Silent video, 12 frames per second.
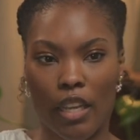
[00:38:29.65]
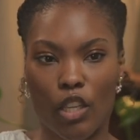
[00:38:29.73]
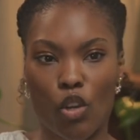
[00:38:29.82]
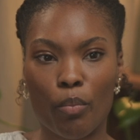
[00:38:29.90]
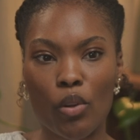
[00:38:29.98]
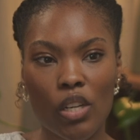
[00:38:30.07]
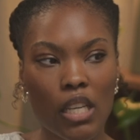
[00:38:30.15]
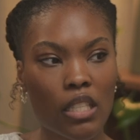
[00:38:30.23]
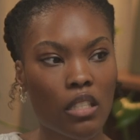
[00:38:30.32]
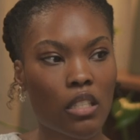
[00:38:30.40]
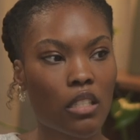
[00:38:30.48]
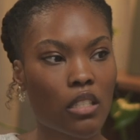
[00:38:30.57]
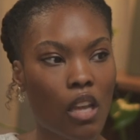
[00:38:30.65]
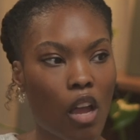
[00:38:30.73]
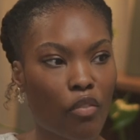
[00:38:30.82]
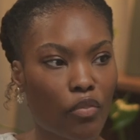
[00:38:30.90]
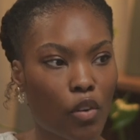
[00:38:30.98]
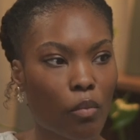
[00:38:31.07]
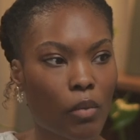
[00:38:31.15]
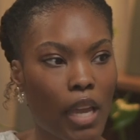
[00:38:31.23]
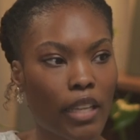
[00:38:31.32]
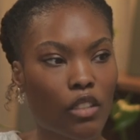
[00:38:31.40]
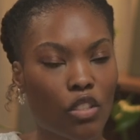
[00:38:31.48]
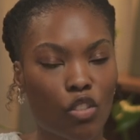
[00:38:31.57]
like your bodies and stuff from
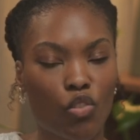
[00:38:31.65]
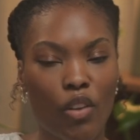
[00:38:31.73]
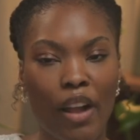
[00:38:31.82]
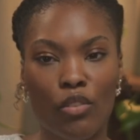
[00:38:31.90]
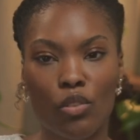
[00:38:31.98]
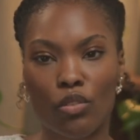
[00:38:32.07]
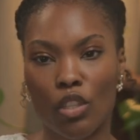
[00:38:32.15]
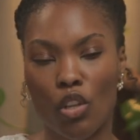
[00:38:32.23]
like the travel,